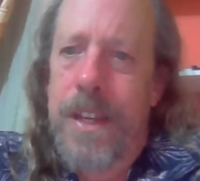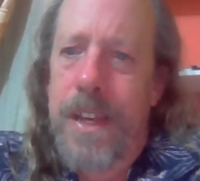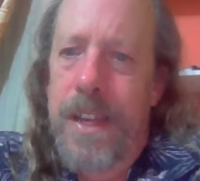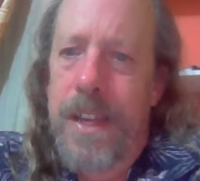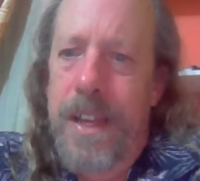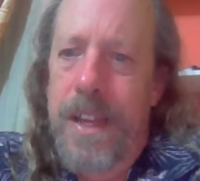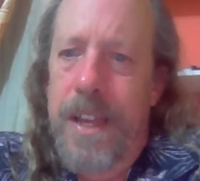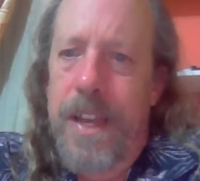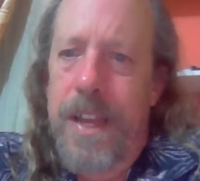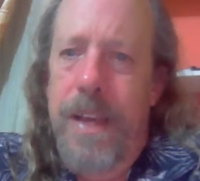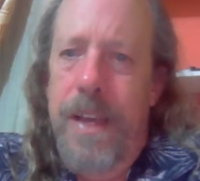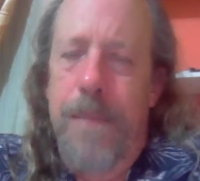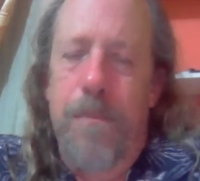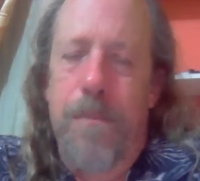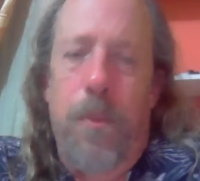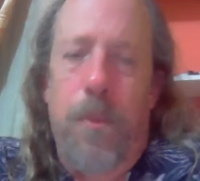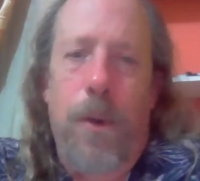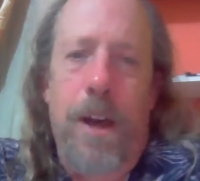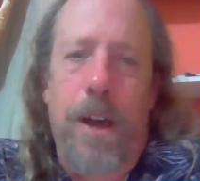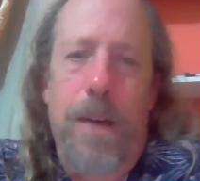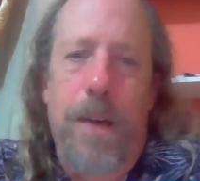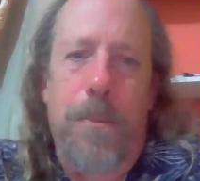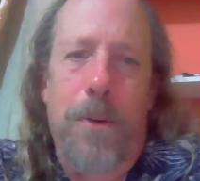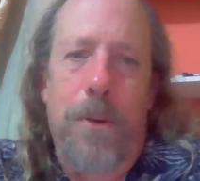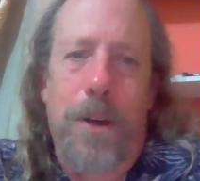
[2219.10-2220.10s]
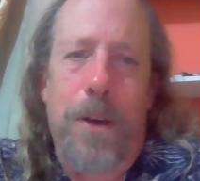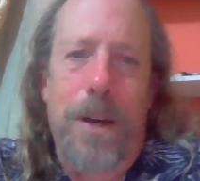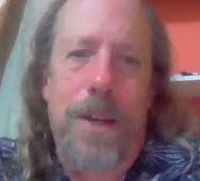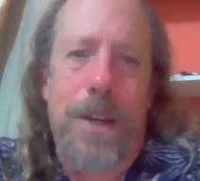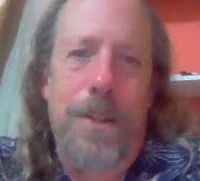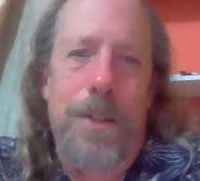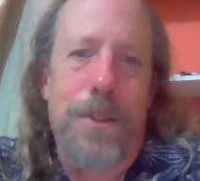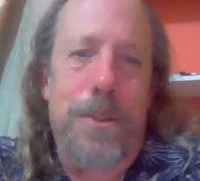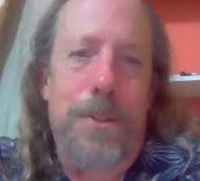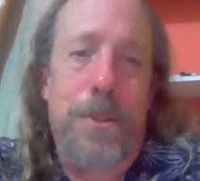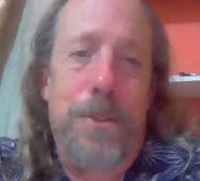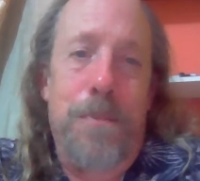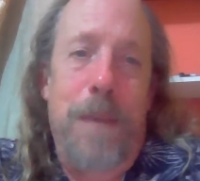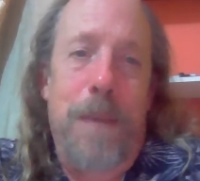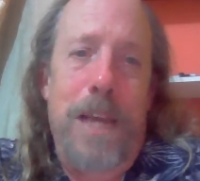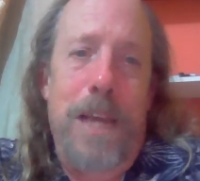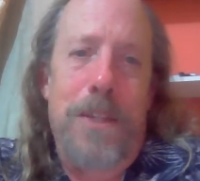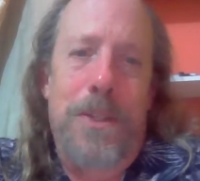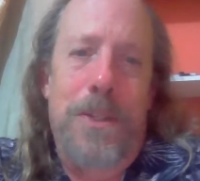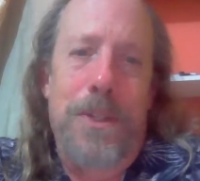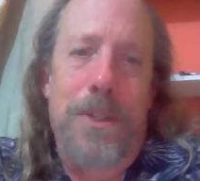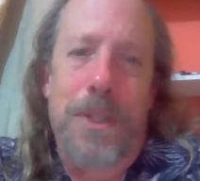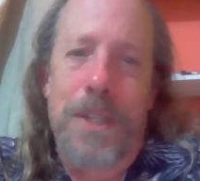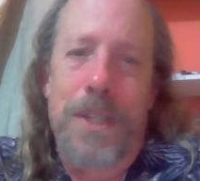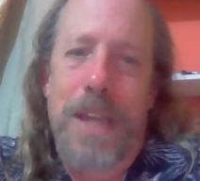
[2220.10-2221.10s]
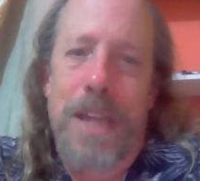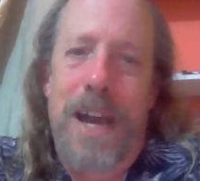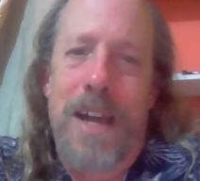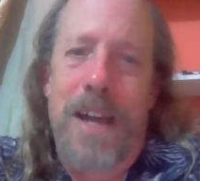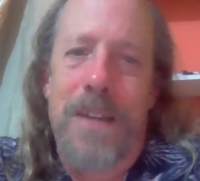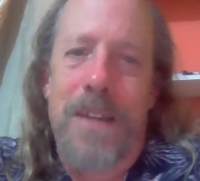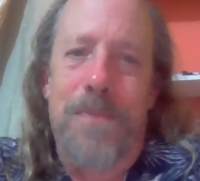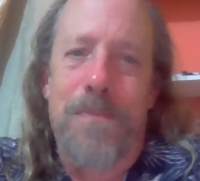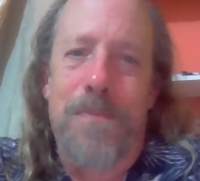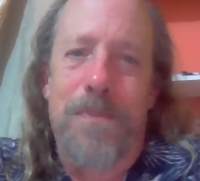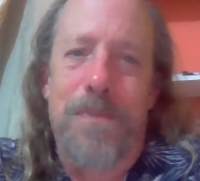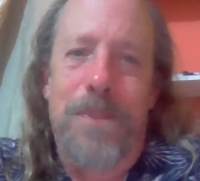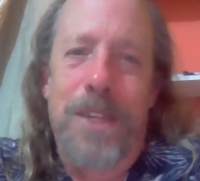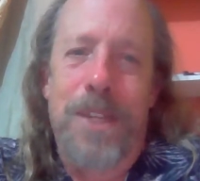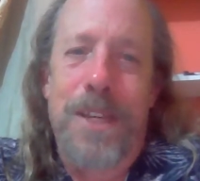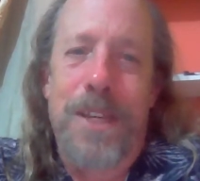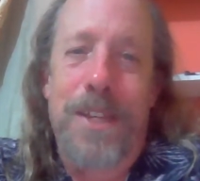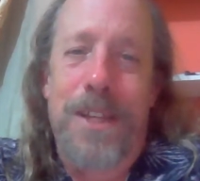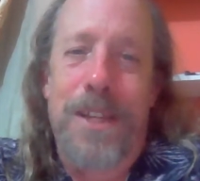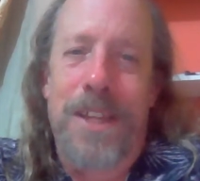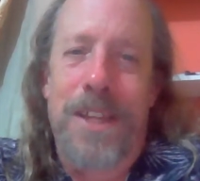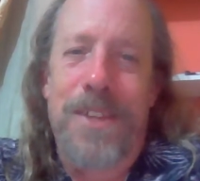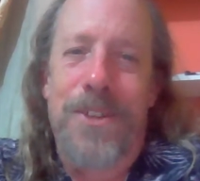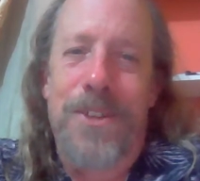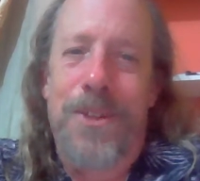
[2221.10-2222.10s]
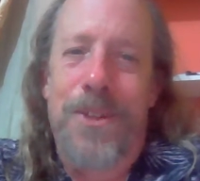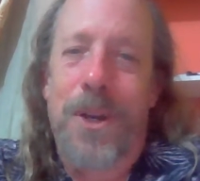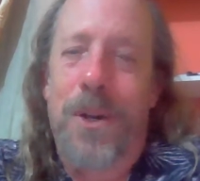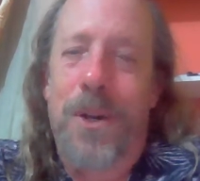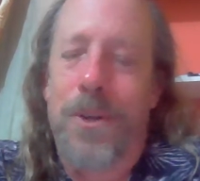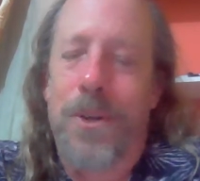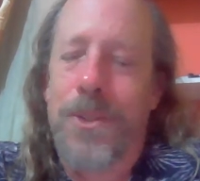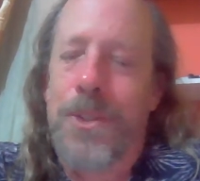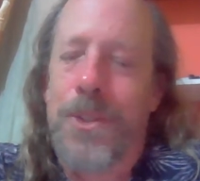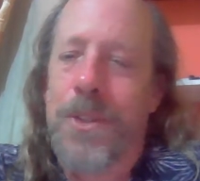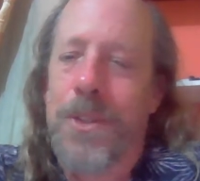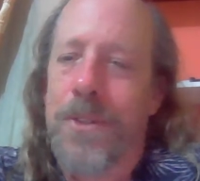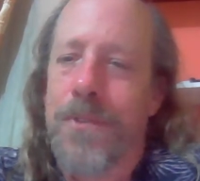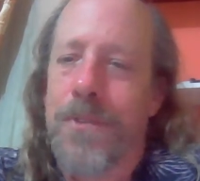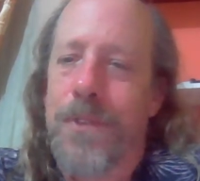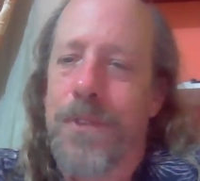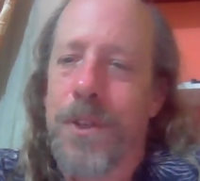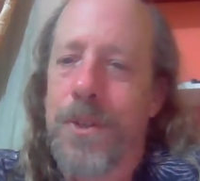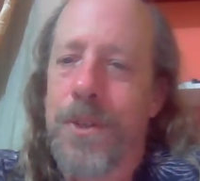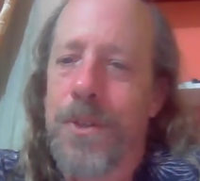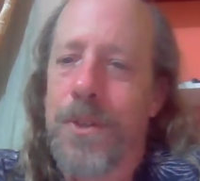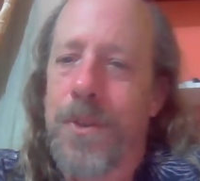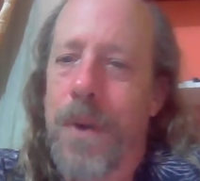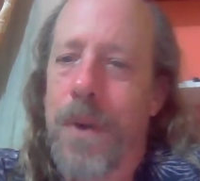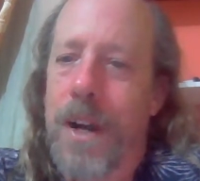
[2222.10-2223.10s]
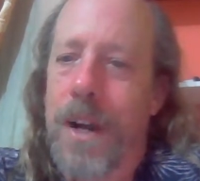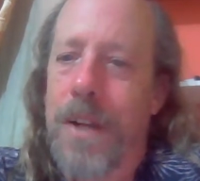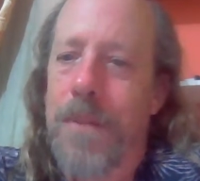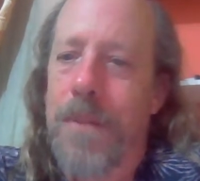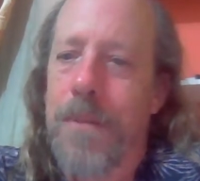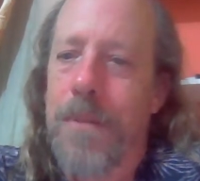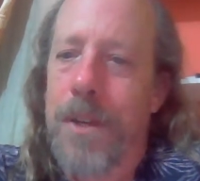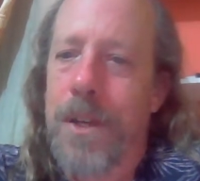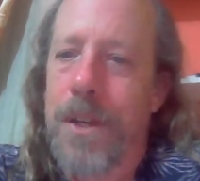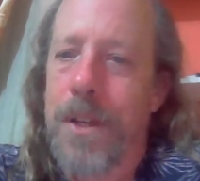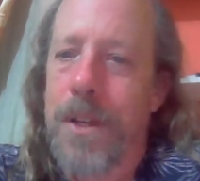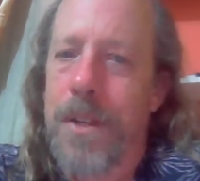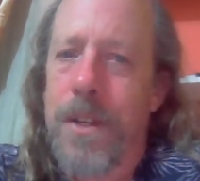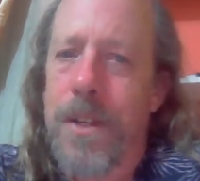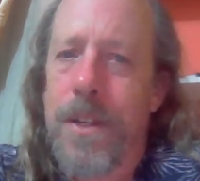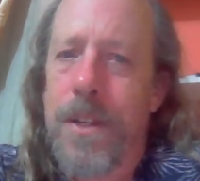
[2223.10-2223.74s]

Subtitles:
And Puebla, especially, I did indulge in the food quite a bit.